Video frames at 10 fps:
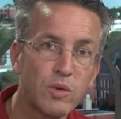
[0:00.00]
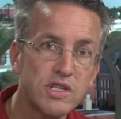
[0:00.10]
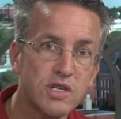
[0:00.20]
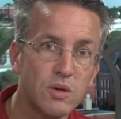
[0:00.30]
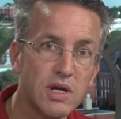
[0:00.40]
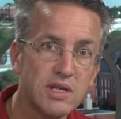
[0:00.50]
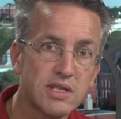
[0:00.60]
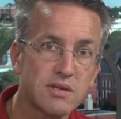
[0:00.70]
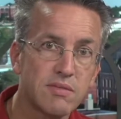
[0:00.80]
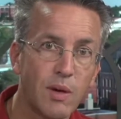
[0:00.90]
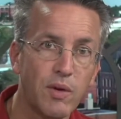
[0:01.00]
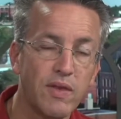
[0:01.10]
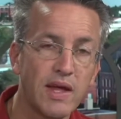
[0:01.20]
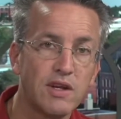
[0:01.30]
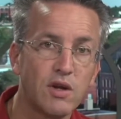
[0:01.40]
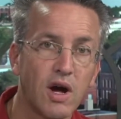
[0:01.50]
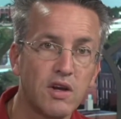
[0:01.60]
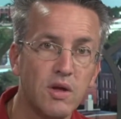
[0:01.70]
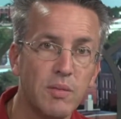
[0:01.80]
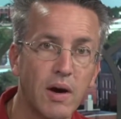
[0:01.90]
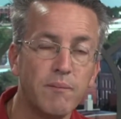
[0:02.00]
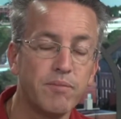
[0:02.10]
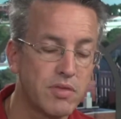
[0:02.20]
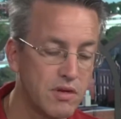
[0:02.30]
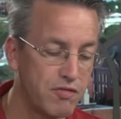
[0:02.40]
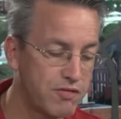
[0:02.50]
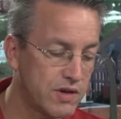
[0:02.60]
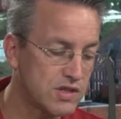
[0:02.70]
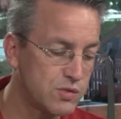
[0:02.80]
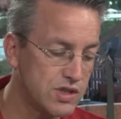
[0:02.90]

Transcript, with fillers: of rezonings that we'd like to talk to you about. The first